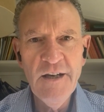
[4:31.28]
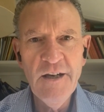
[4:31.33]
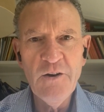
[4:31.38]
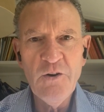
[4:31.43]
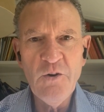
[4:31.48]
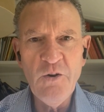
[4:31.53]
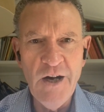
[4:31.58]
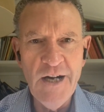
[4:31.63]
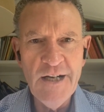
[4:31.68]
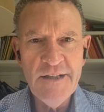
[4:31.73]

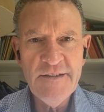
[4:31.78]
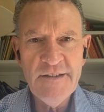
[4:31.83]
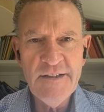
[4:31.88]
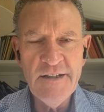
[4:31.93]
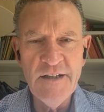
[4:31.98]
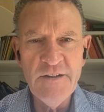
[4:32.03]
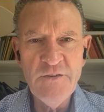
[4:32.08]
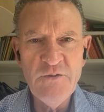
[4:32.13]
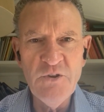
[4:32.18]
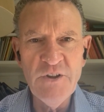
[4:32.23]
Cross
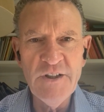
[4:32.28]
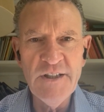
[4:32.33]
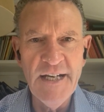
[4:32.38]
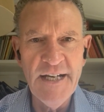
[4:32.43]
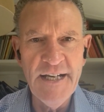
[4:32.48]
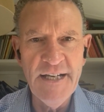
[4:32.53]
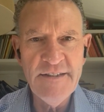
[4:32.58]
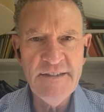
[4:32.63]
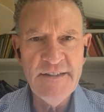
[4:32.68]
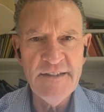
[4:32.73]
Country
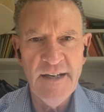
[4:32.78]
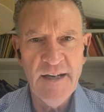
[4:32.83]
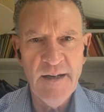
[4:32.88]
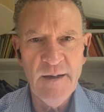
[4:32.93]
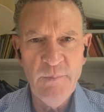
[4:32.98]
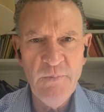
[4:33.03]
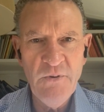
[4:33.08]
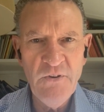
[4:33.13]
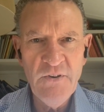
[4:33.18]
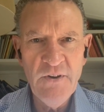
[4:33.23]

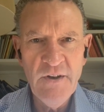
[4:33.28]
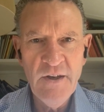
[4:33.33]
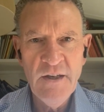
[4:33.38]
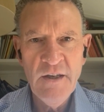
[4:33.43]
Landscapes.